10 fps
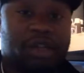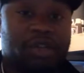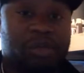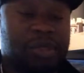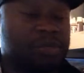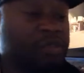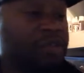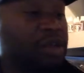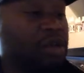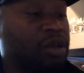the drip tip's
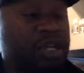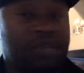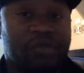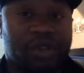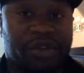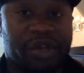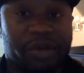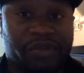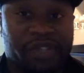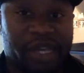really good. It really
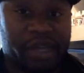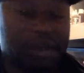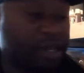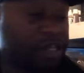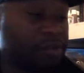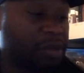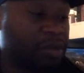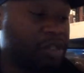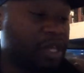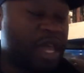helps with a tank like this
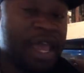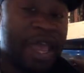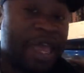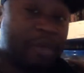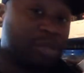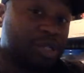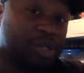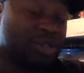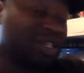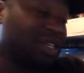because it
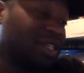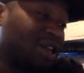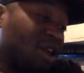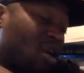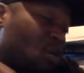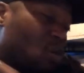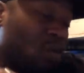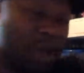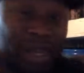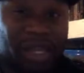produces a
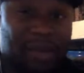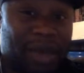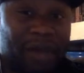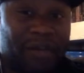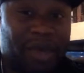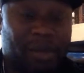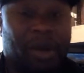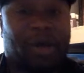wicked amount of vapor.